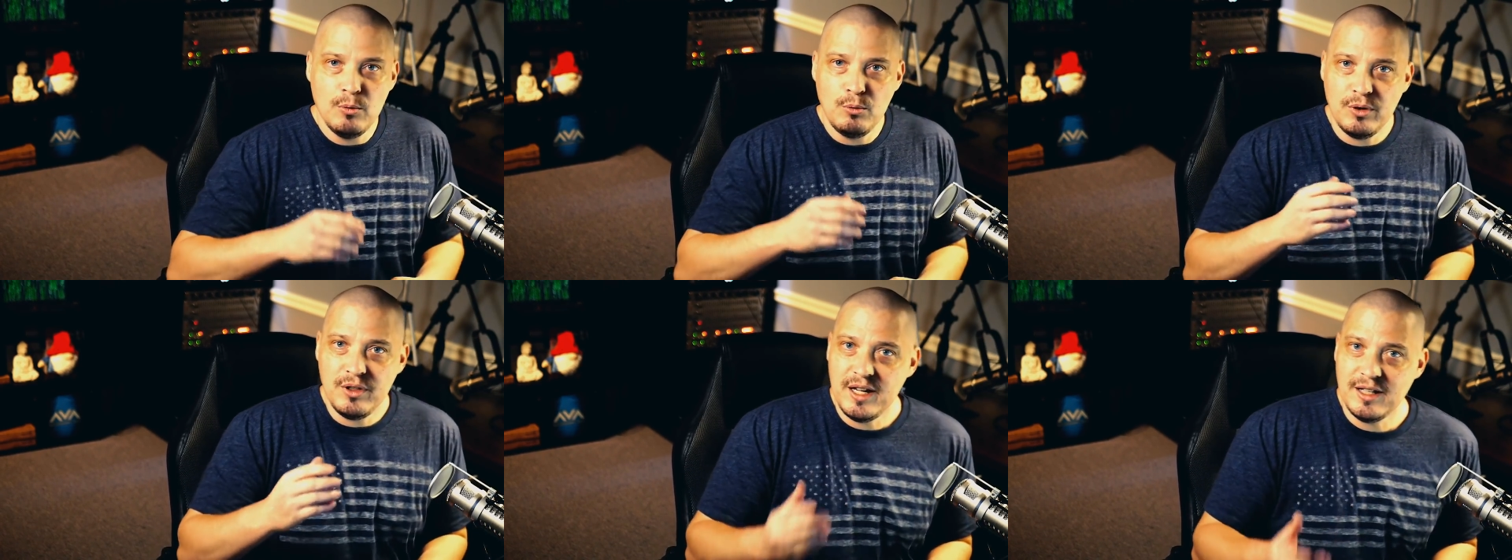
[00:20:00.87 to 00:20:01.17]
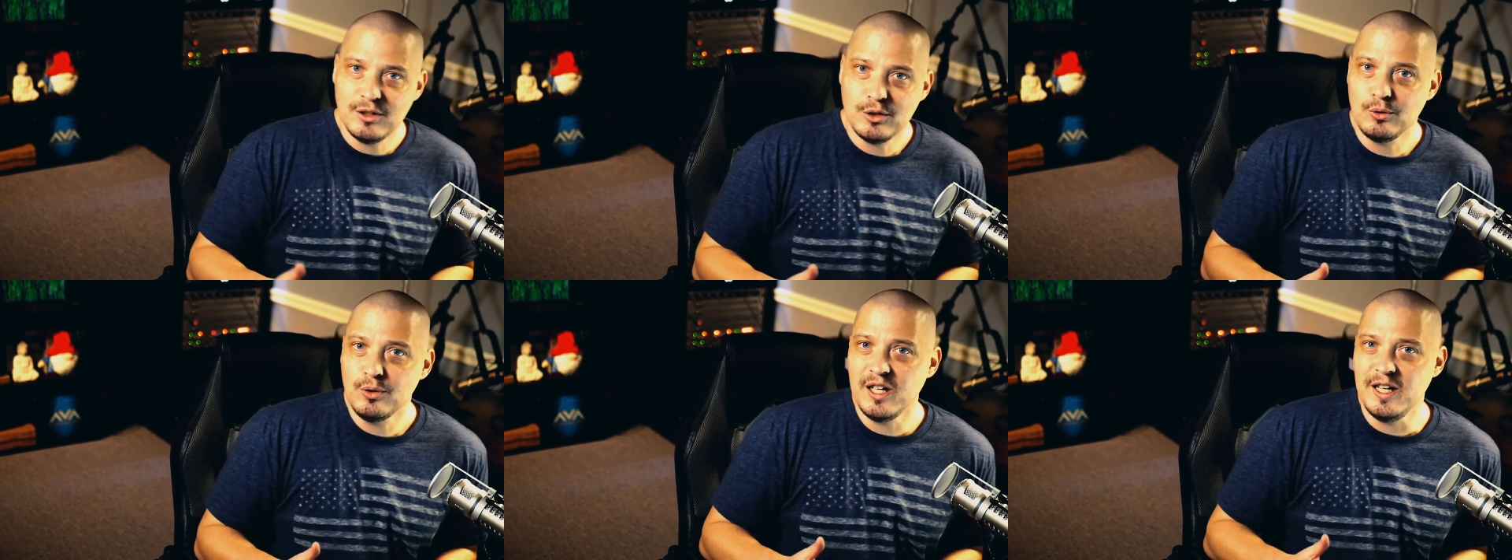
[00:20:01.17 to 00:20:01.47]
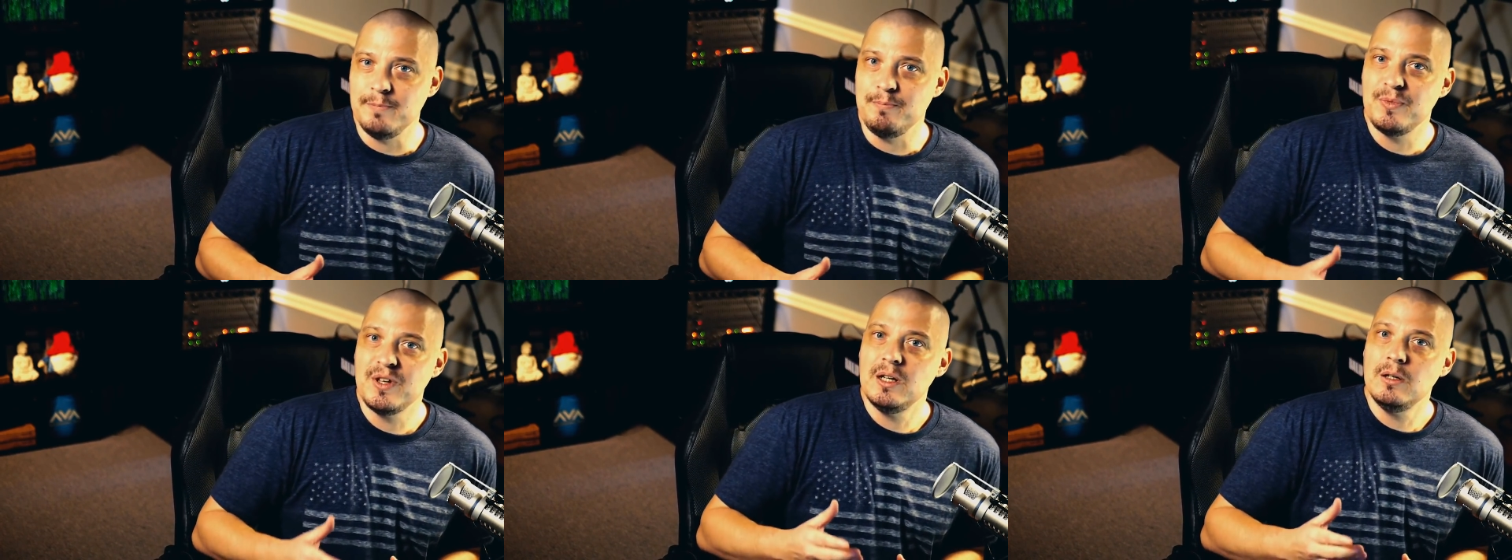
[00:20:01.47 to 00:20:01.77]
Well, that's
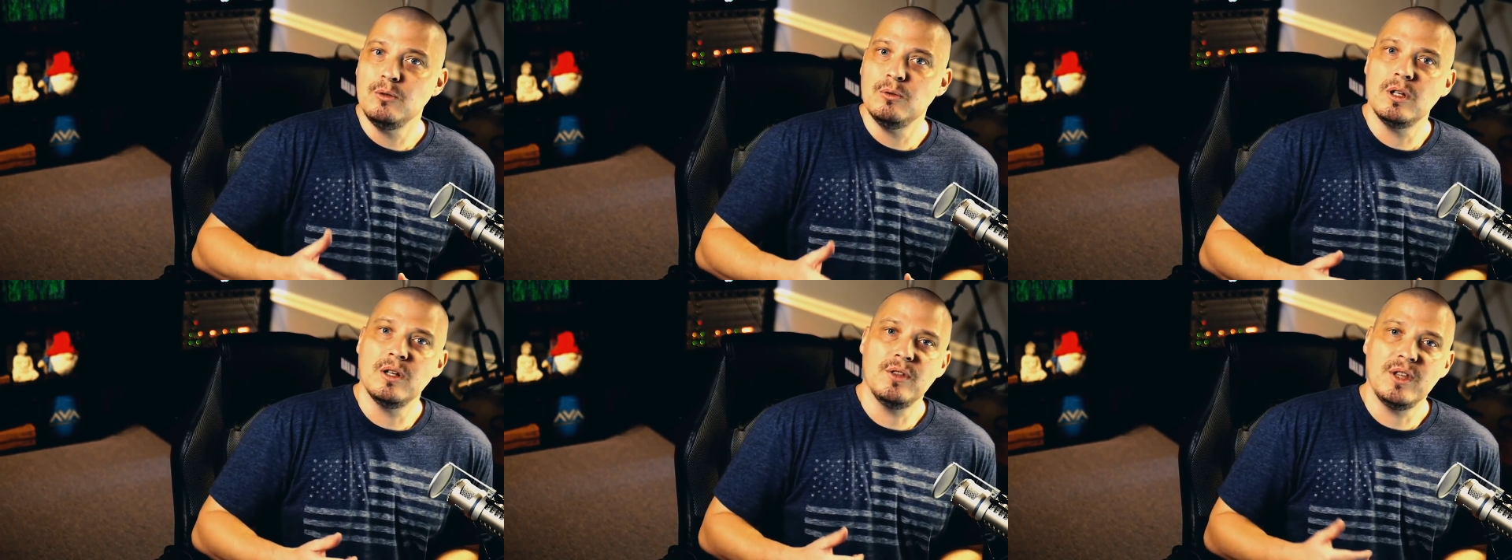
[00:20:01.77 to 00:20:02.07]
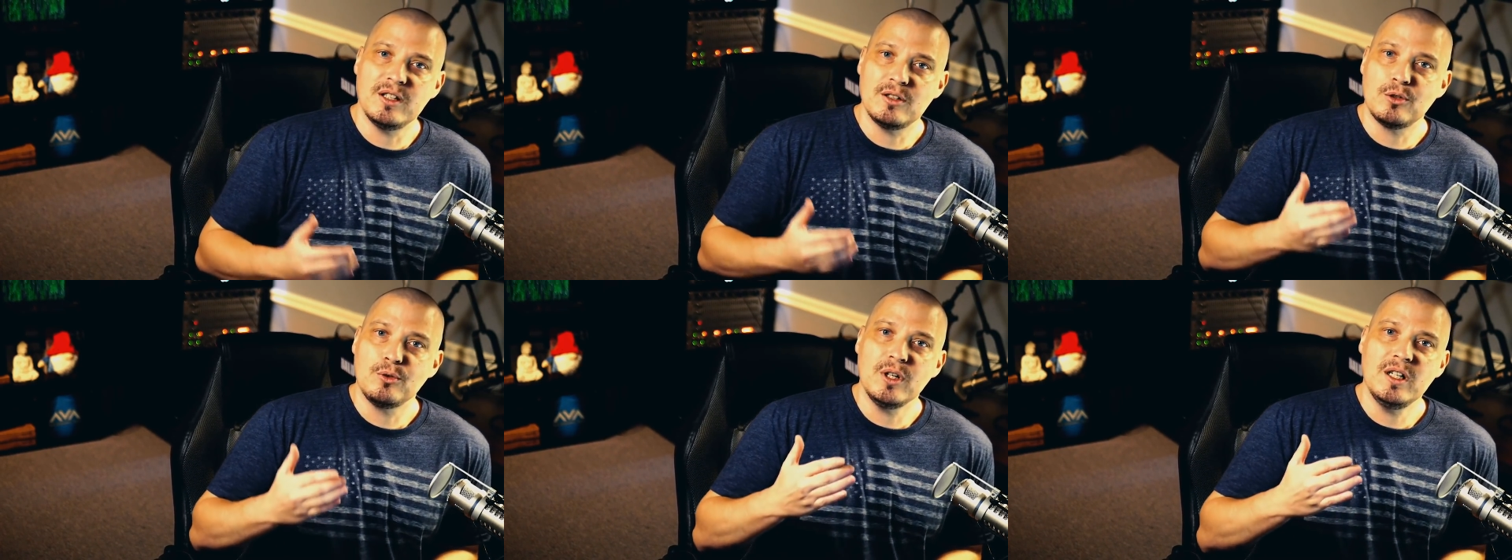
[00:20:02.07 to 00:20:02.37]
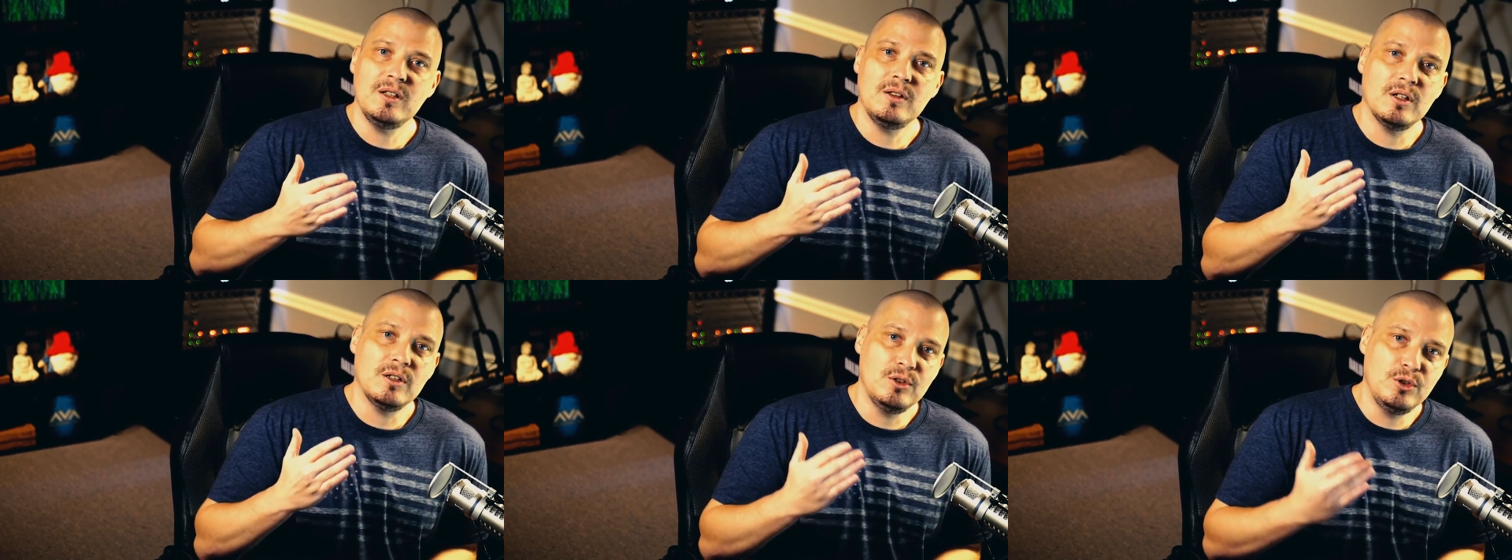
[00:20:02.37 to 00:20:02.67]
great. That's
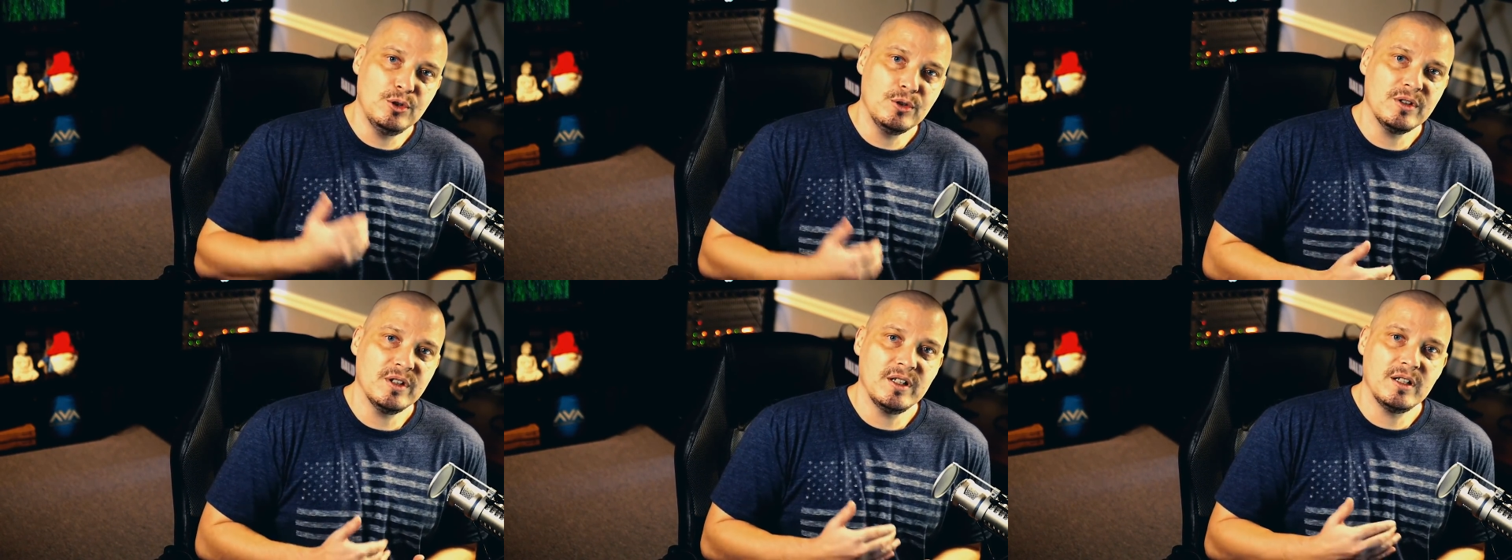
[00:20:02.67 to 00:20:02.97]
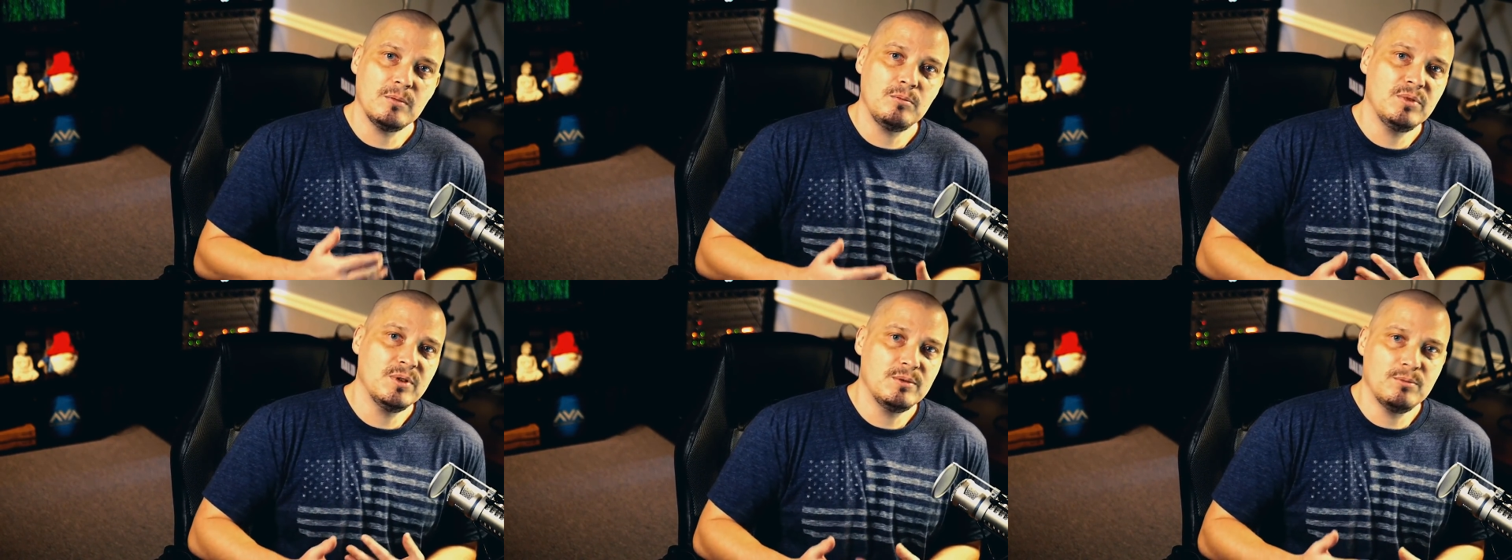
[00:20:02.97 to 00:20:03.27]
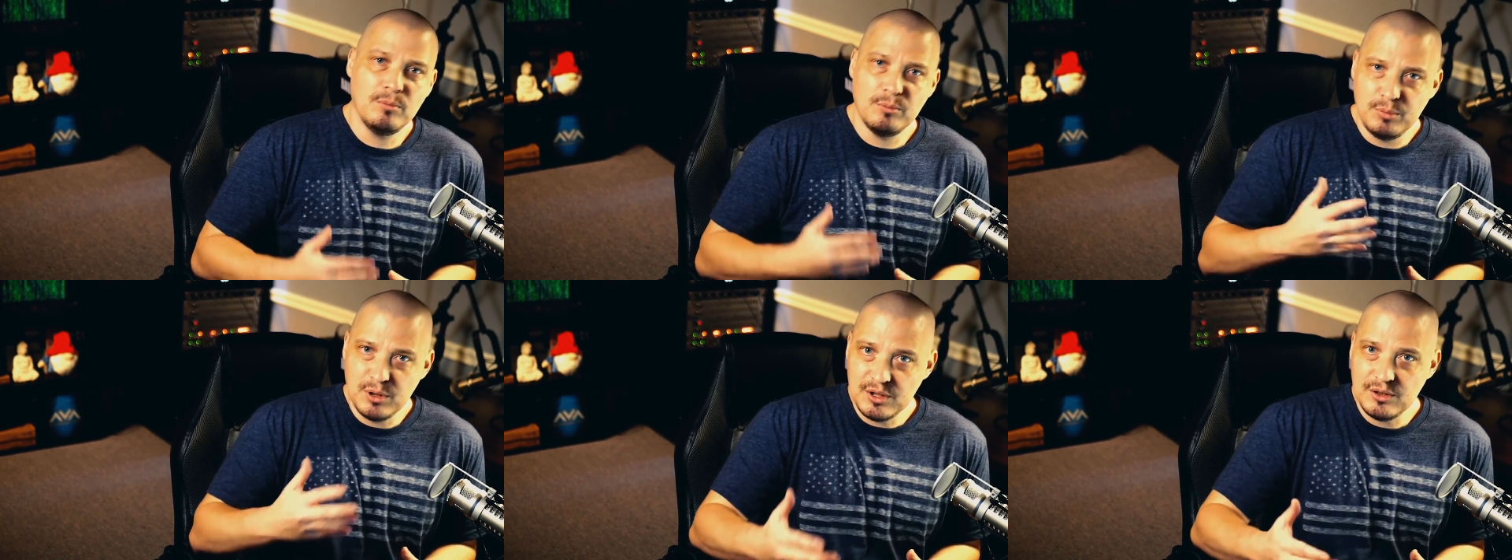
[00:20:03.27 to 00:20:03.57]
great that you're in a
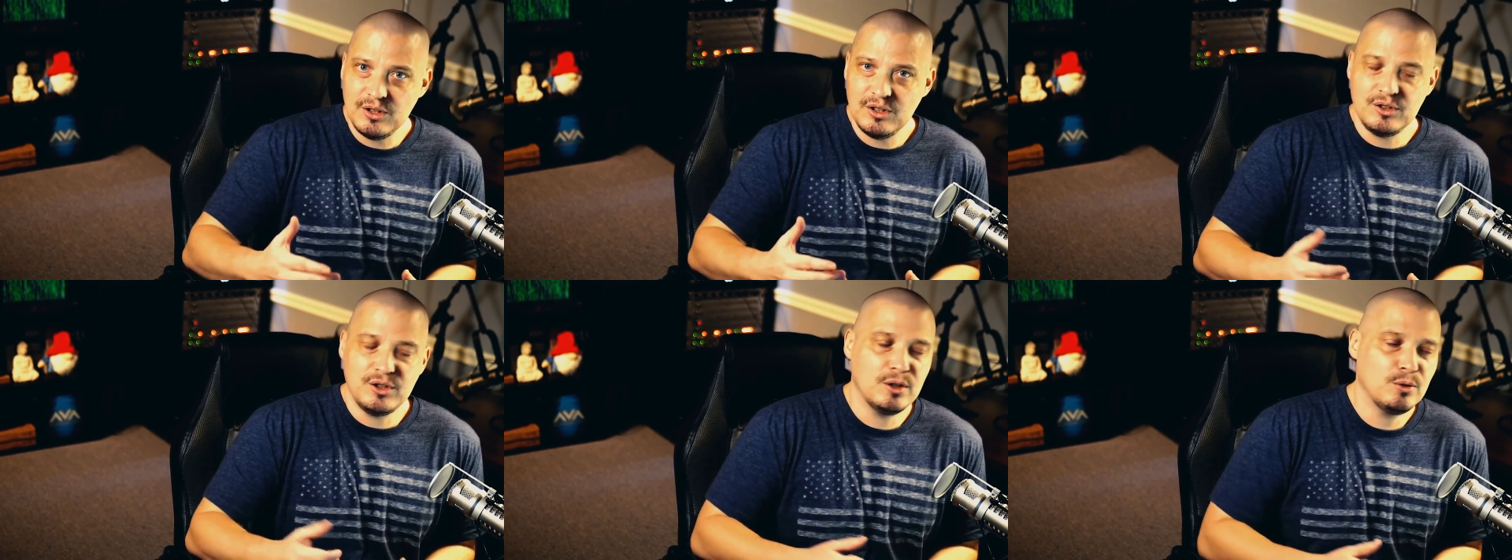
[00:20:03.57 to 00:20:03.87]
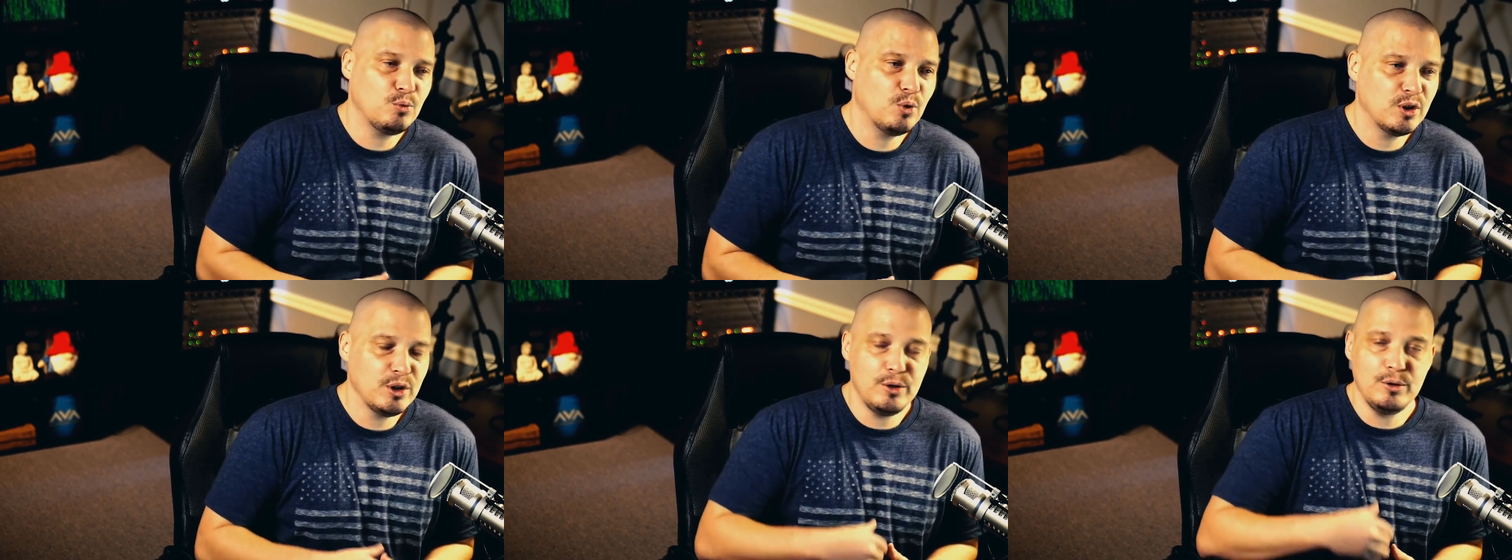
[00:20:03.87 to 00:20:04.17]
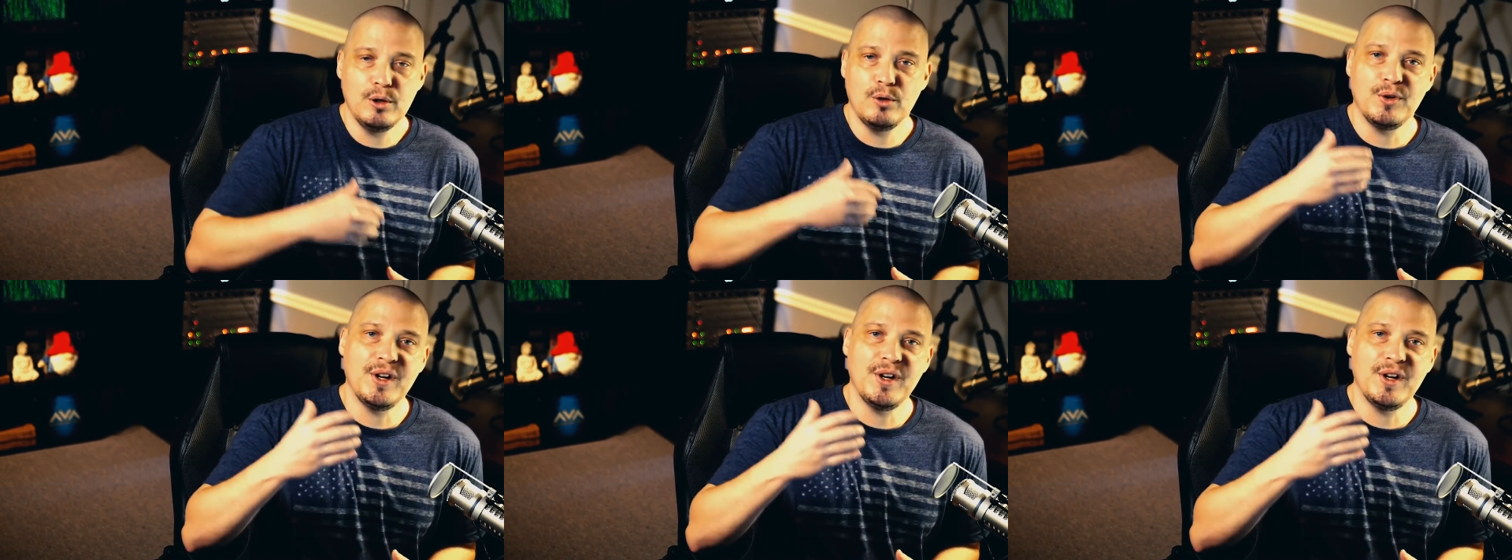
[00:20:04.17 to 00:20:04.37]
position where you